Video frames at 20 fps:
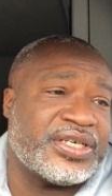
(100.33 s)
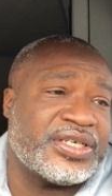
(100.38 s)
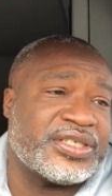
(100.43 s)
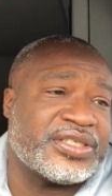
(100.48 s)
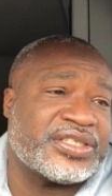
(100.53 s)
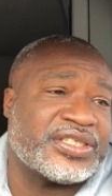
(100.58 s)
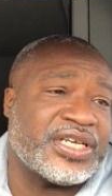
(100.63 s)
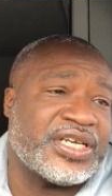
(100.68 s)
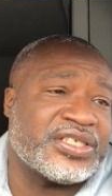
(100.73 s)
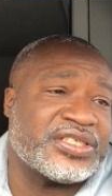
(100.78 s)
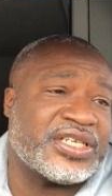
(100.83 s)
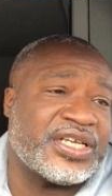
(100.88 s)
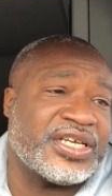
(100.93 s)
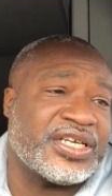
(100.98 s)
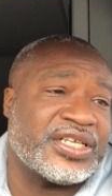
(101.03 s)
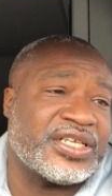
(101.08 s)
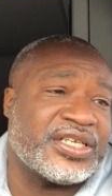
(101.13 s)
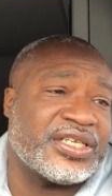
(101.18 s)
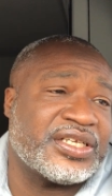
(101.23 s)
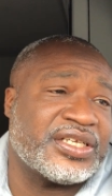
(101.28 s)
Sounds
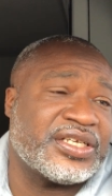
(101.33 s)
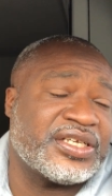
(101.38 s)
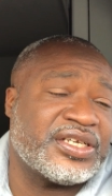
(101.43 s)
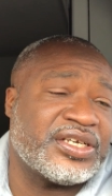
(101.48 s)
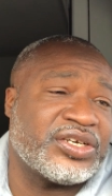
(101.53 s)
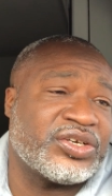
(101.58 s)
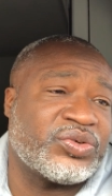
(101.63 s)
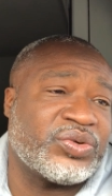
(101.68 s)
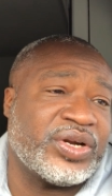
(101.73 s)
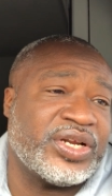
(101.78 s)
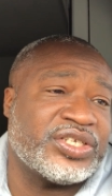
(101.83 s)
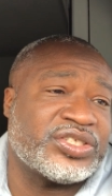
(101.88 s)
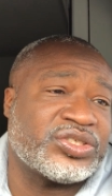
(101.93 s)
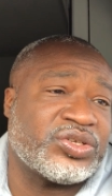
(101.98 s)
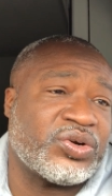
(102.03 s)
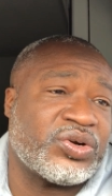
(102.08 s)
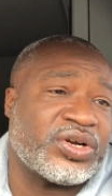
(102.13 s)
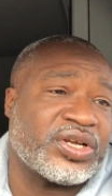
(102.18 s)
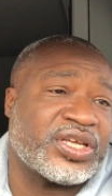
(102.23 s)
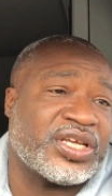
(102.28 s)
like a great
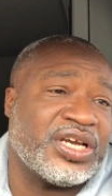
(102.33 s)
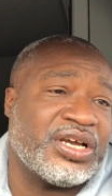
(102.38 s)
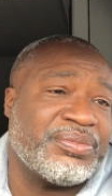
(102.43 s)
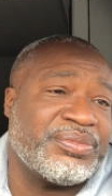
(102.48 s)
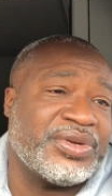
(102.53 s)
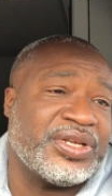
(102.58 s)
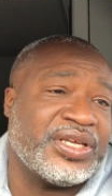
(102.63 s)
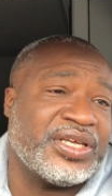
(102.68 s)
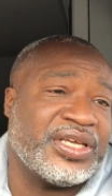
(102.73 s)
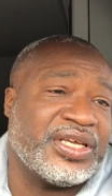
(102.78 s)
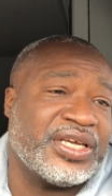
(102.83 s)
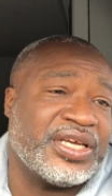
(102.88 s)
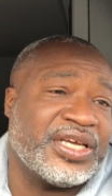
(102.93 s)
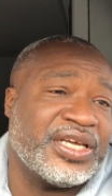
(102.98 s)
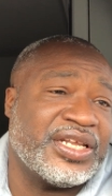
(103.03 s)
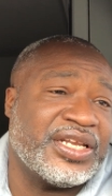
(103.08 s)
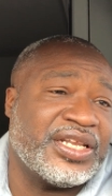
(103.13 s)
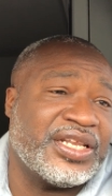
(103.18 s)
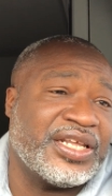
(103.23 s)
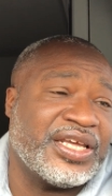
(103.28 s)
starter company,
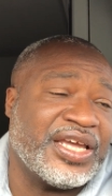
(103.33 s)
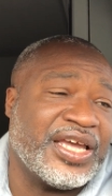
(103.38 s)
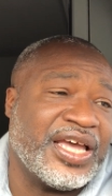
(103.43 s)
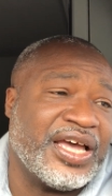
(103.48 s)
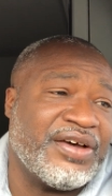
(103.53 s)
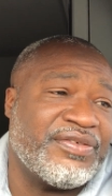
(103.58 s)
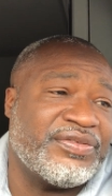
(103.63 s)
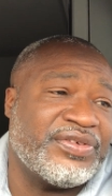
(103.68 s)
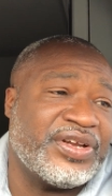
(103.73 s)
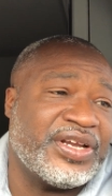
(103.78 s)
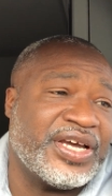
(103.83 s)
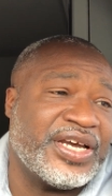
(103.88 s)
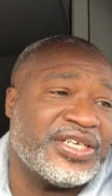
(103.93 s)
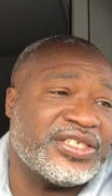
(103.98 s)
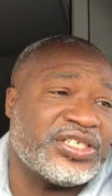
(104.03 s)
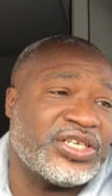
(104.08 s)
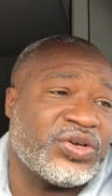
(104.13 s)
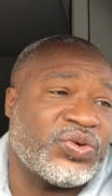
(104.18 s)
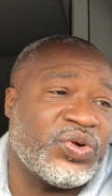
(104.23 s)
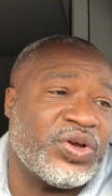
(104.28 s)
and they have
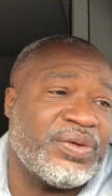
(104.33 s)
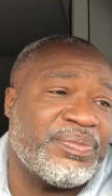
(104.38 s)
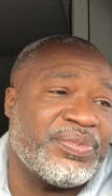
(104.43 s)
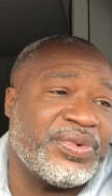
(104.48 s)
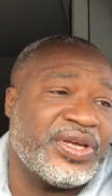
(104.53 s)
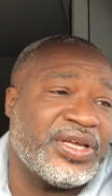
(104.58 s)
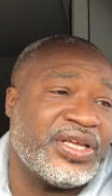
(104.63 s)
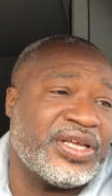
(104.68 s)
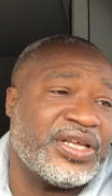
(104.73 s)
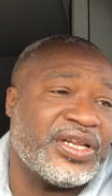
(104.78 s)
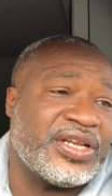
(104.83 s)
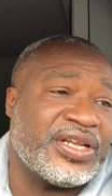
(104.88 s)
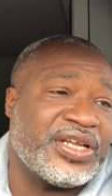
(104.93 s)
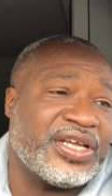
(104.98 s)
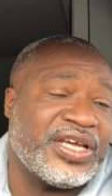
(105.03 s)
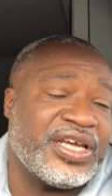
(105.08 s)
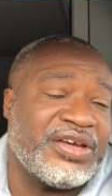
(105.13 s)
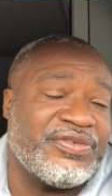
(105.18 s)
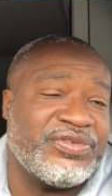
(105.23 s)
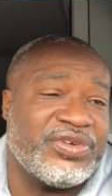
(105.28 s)
nice equipment.
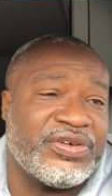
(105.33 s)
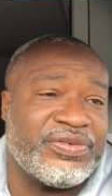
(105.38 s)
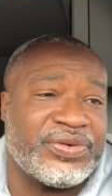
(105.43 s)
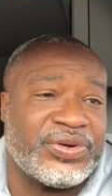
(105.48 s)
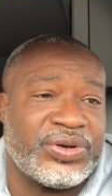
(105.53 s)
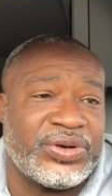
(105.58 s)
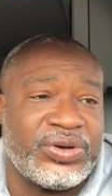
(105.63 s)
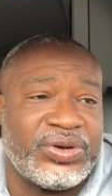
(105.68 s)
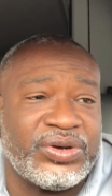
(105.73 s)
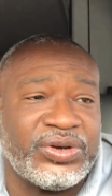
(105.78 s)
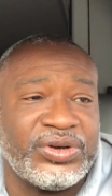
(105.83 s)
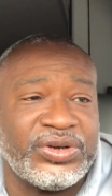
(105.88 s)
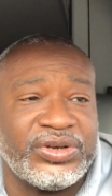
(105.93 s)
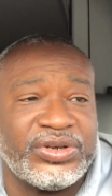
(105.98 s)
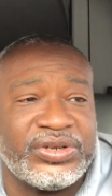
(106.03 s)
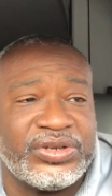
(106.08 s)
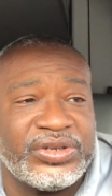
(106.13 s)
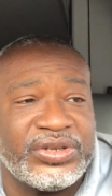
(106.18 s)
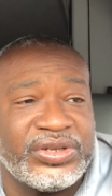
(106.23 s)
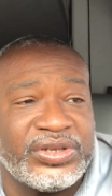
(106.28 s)
Have you ever heard
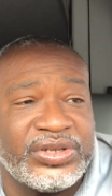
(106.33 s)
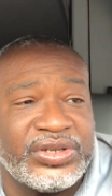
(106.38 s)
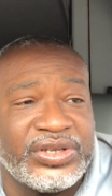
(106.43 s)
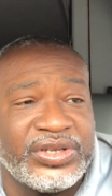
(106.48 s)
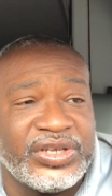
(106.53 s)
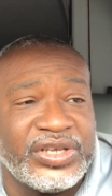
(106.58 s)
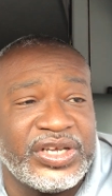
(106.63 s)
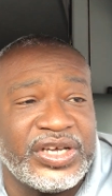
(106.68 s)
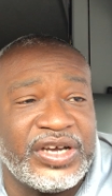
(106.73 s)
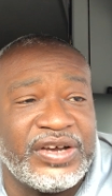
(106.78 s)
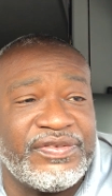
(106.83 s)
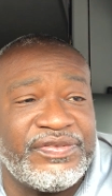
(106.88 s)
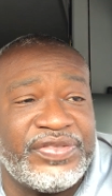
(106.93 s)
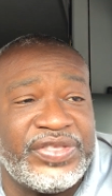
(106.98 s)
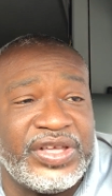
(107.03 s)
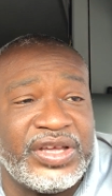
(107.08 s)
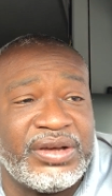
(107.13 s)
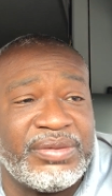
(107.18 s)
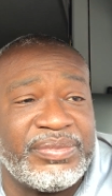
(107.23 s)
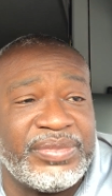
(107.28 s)
of
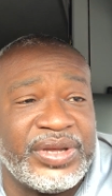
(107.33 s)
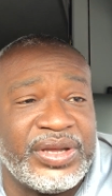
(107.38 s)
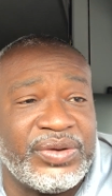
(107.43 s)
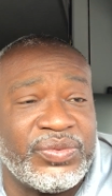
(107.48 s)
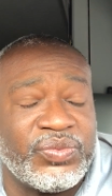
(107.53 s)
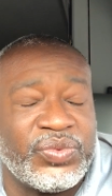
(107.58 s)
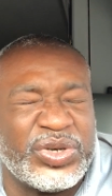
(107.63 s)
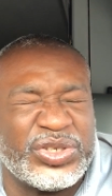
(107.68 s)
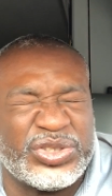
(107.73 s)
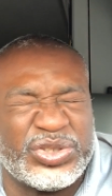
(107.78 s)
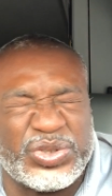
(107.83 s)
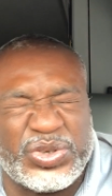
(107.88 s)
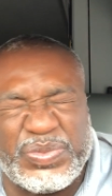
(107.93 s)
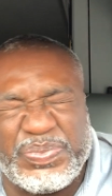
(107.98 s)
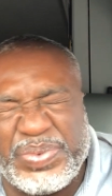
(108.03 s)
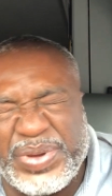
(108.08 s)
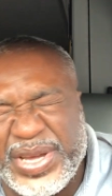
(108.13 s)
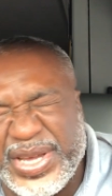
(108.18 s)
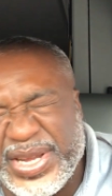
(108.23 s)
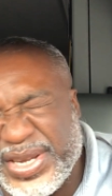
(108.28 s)
them, and what's your
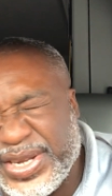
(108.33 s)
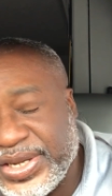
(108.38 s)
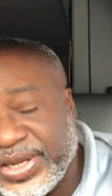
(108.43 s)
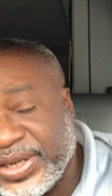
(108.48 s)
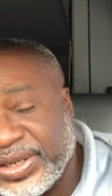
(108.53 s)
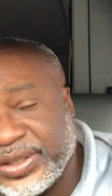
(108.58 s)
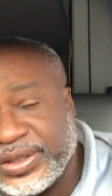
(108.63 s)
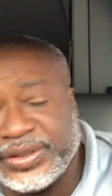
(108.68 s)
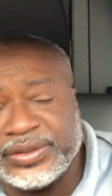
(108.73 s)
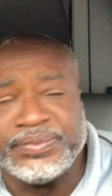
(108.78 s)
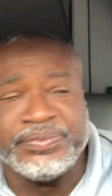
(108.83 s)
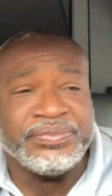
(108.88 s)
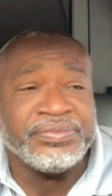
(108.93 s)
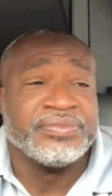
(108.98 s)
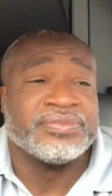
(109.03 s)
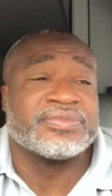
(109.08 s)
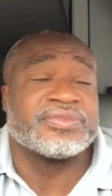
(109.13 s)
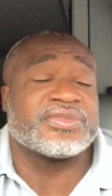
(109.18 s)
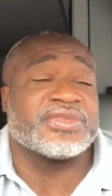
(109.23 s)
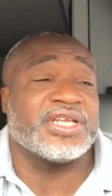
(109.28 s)
opinion?
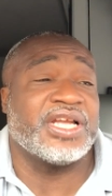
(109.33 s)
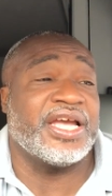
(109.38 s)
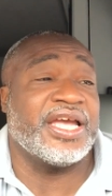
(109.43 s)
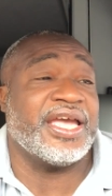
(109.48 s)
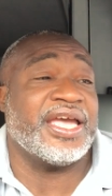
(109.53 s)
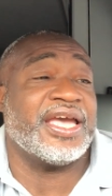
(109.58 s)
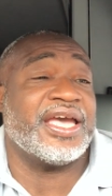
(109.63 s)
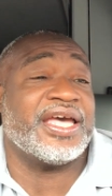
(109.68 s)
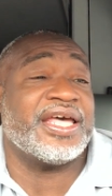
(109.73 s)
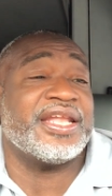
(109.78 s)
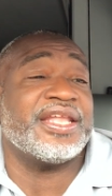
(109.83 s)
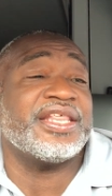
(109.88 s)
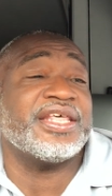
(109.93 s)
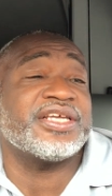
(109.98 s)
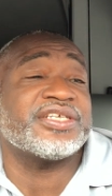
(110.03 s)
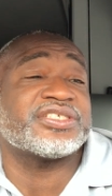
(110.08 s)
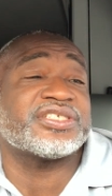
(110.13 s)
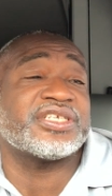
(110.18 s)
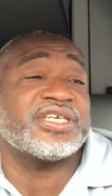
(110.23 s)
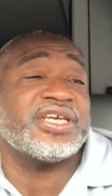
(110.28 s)
And
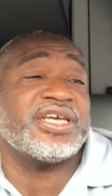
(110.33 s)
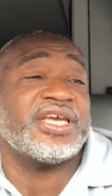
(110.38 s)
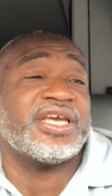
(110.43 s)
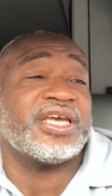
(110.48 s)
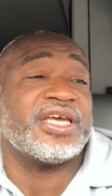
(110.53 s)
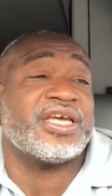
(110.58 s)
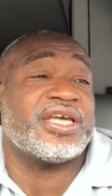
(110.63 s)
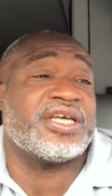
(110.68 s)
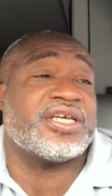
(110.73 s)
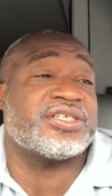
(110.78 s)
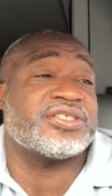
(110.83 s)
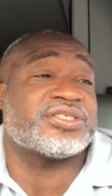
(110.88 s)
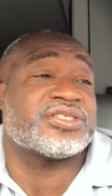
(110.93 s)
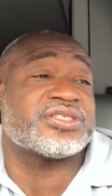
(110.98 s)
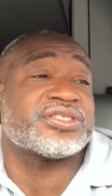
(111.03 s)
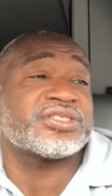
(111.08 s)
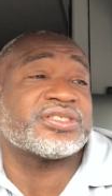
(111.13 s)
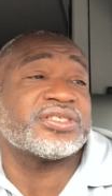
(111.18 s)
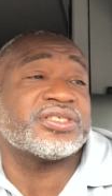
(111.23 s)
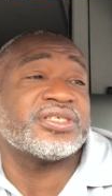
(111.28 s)
this
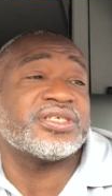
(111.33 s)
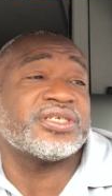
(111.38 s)
is